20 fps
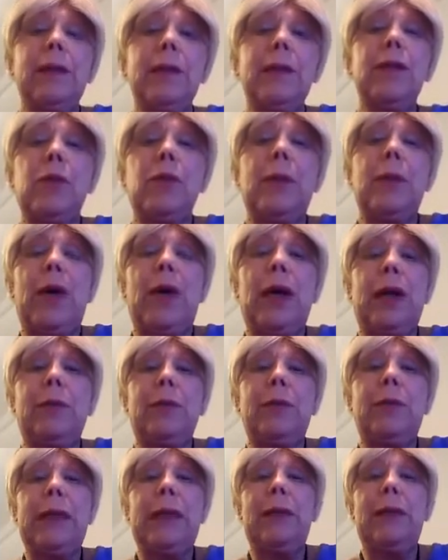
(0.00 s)
remind
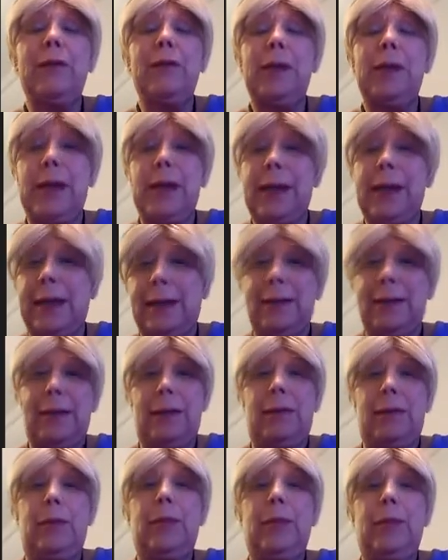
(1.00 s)
me of the end,
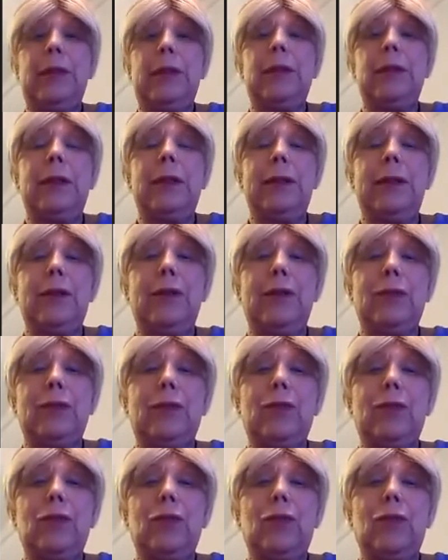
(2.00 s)
because
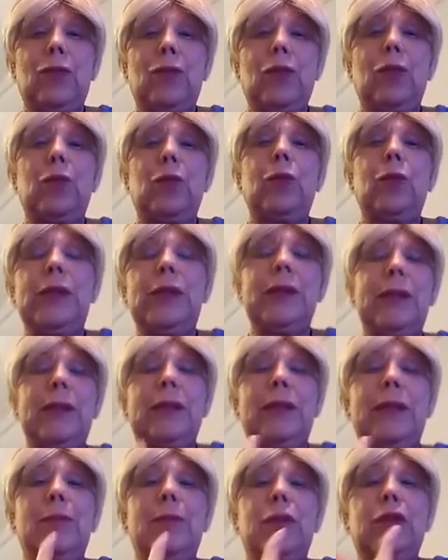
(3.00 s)
she
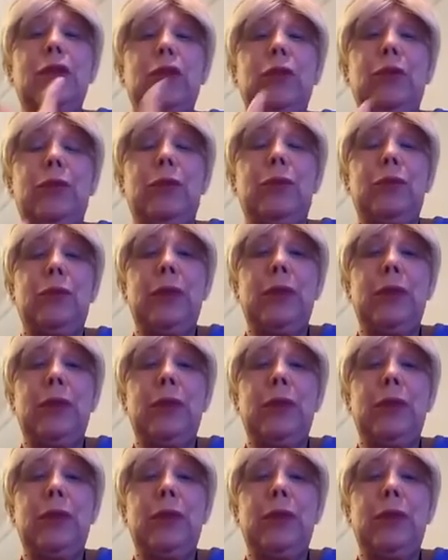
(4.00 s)
seems to